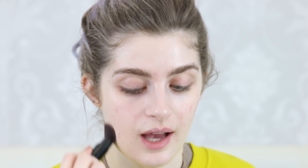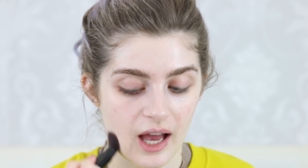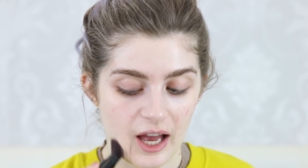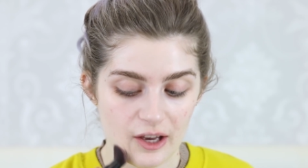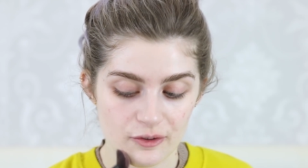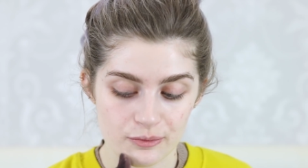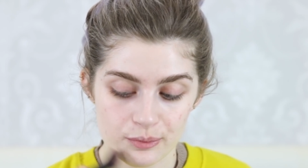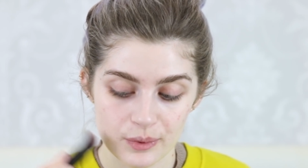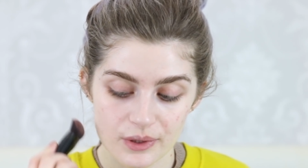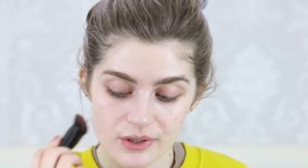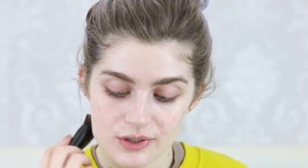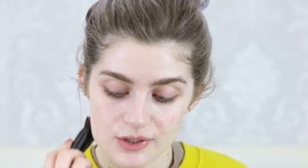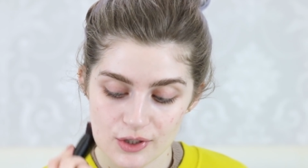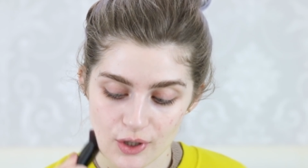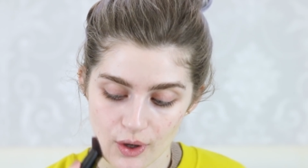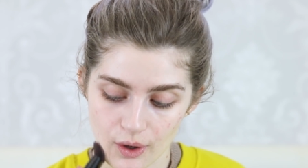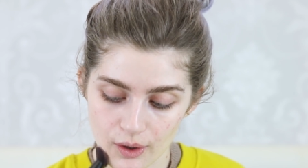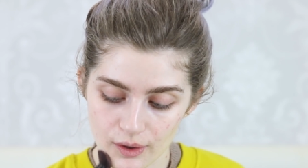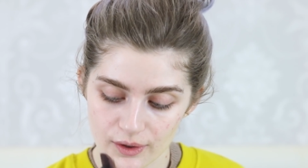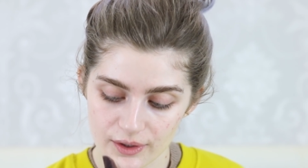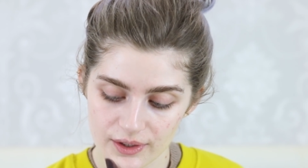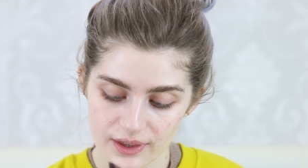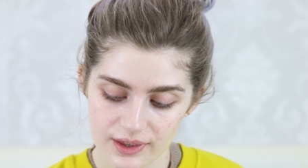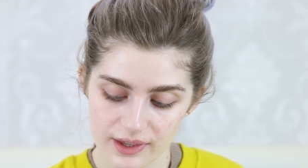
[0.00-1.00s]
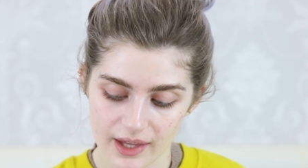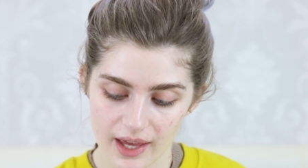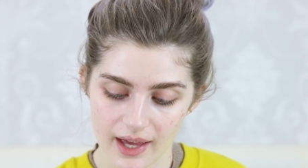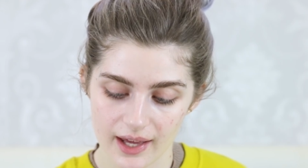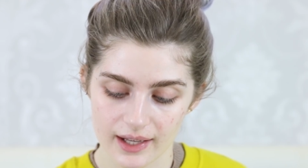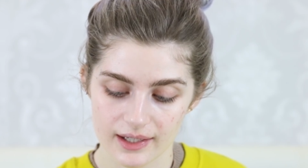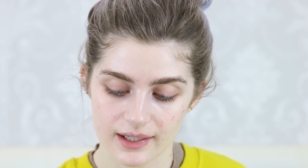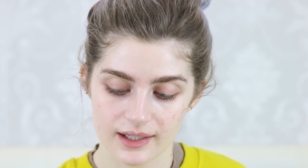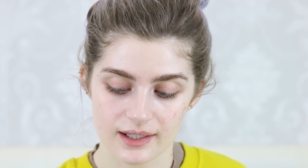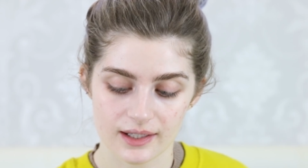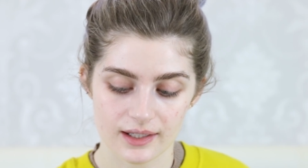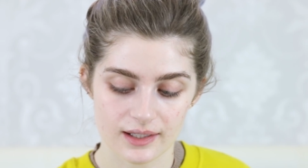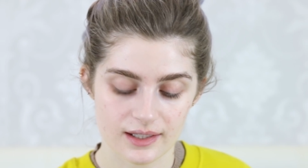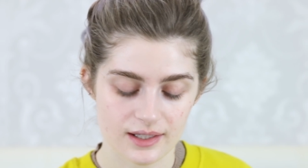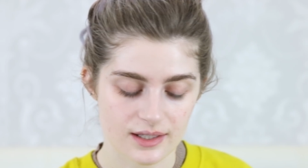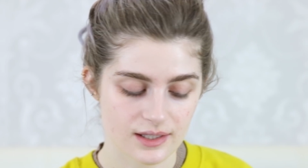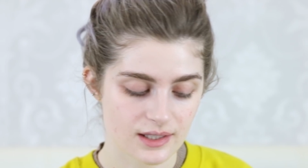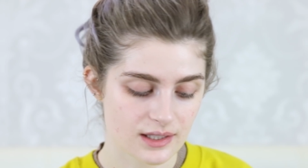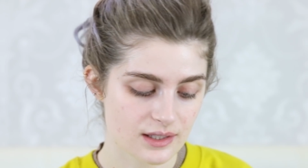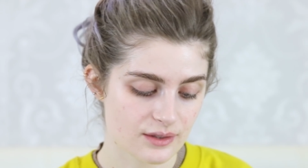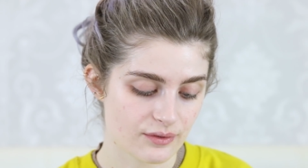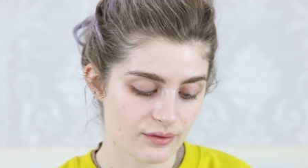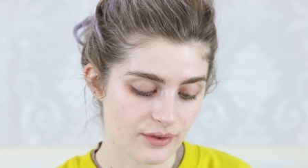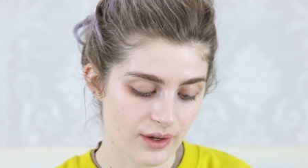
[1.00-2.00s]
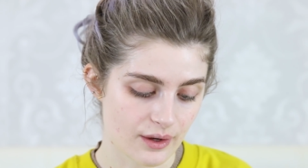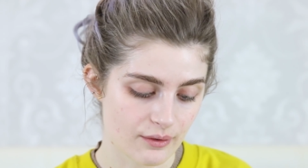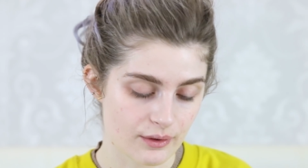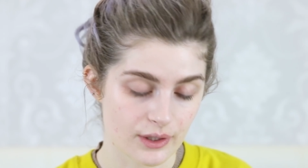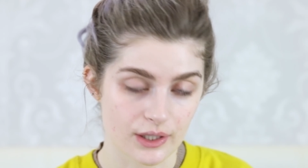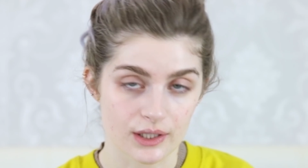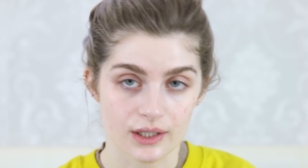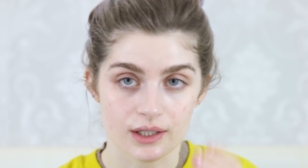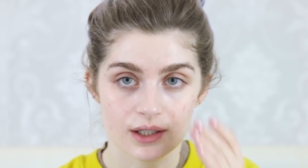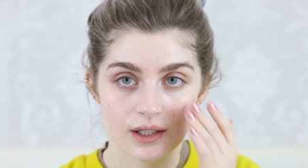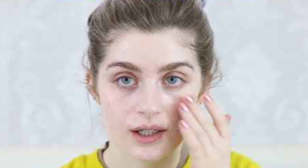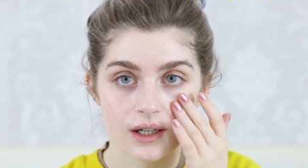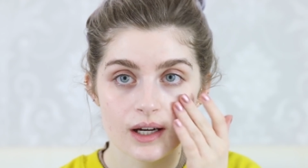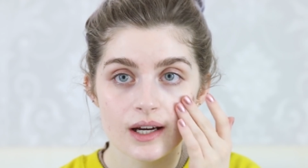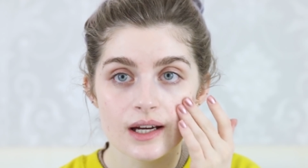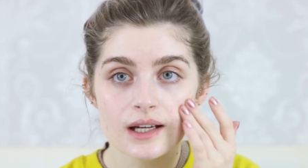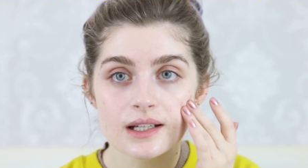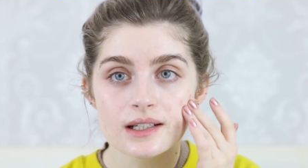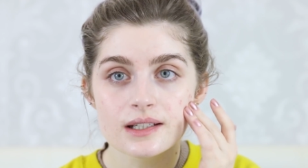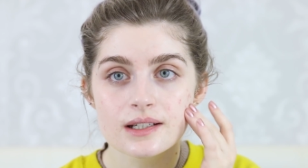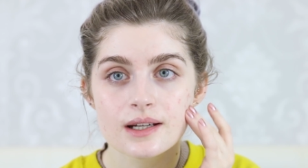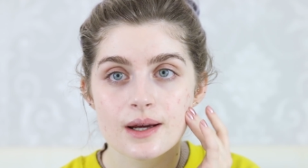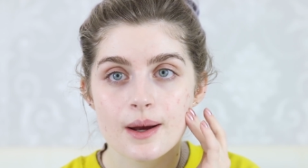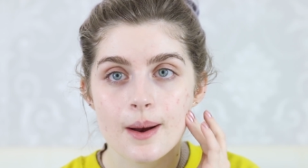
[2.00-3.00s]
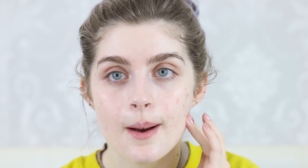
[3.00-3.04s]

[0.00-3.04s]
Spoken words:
I've been told that it is very good,